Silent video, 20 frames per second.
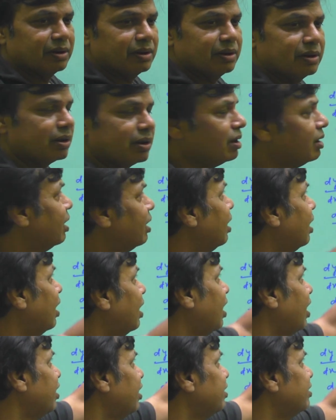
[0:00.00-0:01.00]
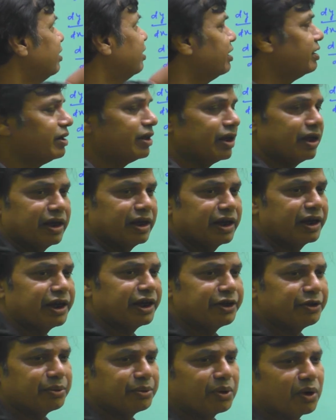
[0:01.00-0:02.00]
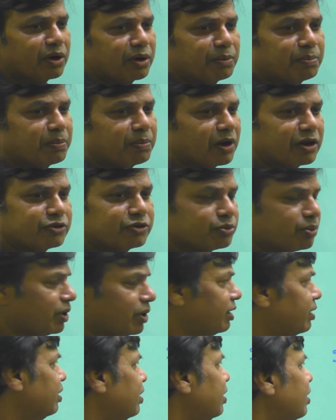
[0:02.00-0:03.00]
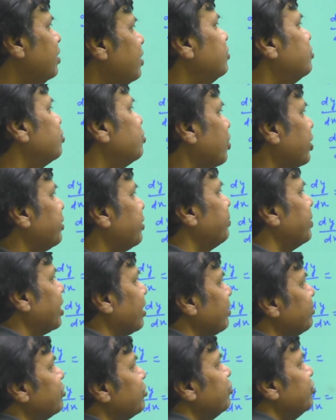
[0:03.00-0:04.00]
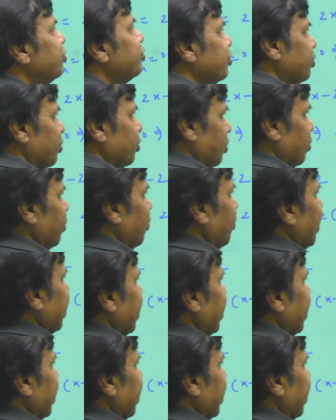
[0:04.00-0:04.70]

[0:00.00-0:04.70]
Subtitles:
And again you got plus 1. So it becomes 0, y equals